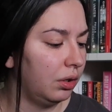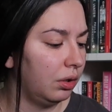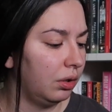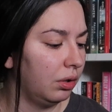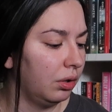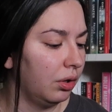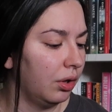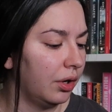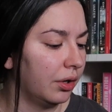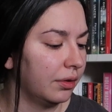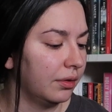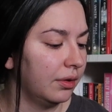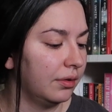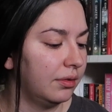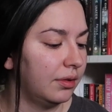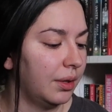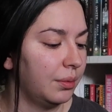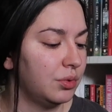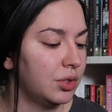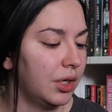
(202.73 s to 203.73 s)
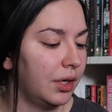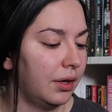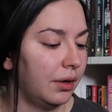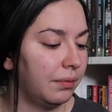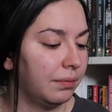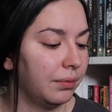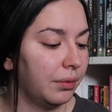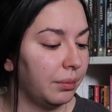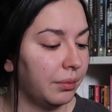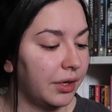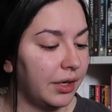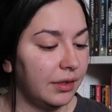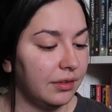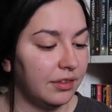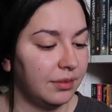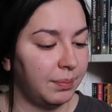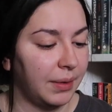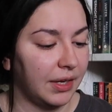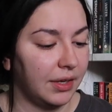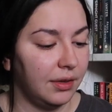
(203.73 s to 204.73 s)
long the subject of rumor and
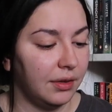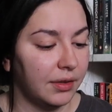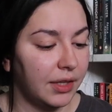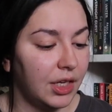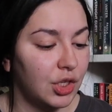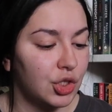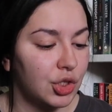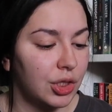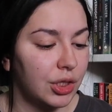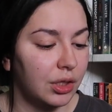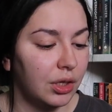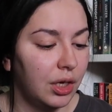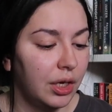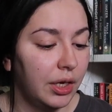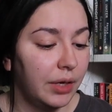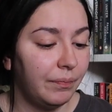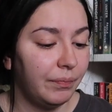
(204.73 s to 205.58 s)
speculation,